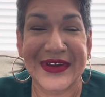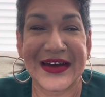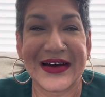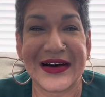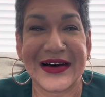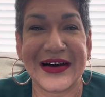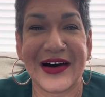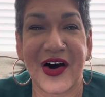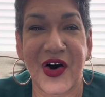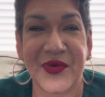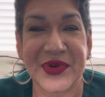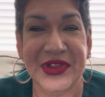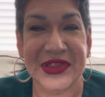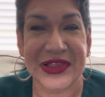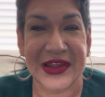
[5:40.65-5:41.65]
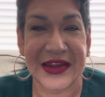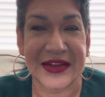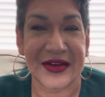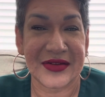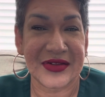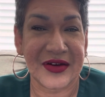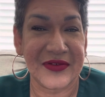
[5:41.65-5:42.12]
Obviously,
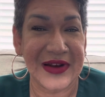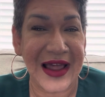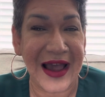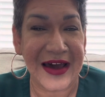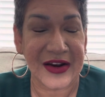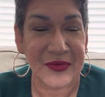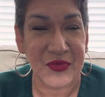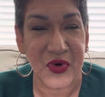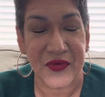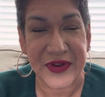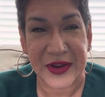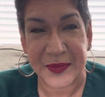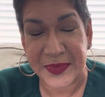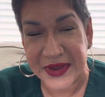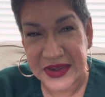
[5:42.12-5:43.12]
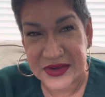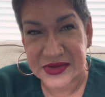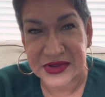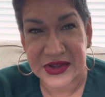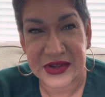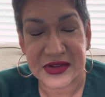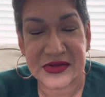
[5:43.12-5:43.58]
there's a lot of moving
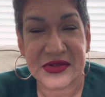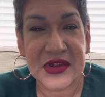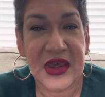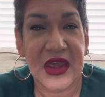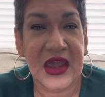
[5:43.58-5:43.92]
pieces.